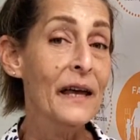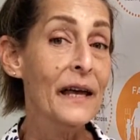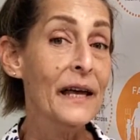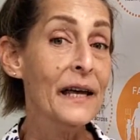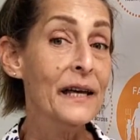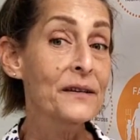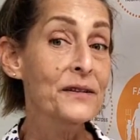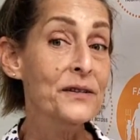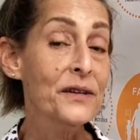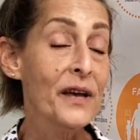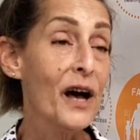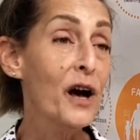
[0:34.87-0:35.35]

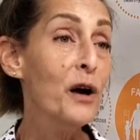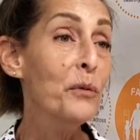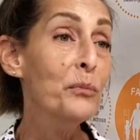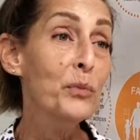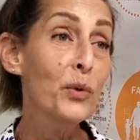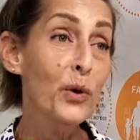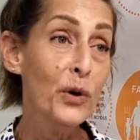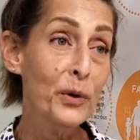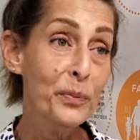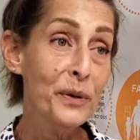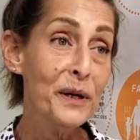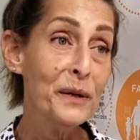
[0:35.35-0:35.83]
and to
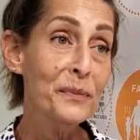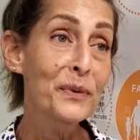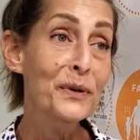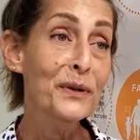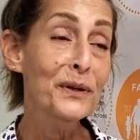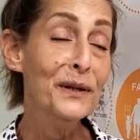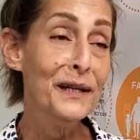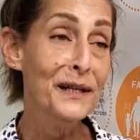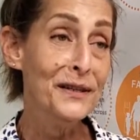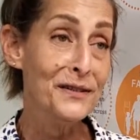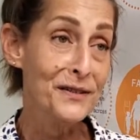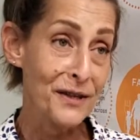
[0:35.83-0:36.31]
help more
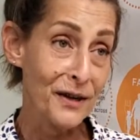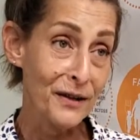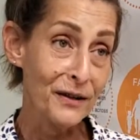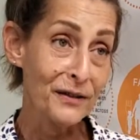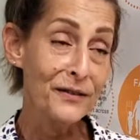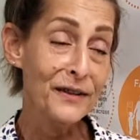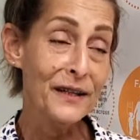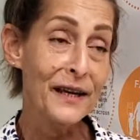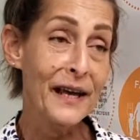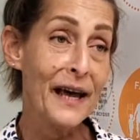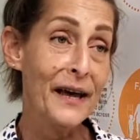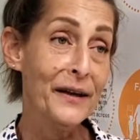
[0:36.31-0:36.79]
people in
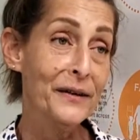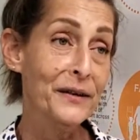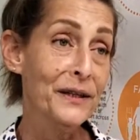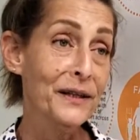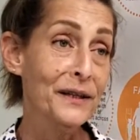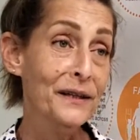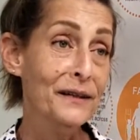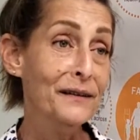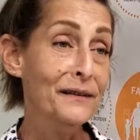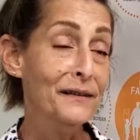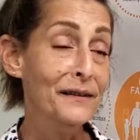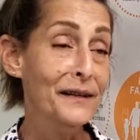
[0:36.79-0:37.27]
Sullivan
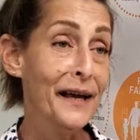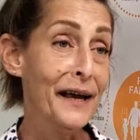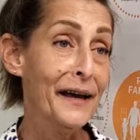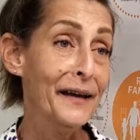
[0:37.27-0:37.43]
County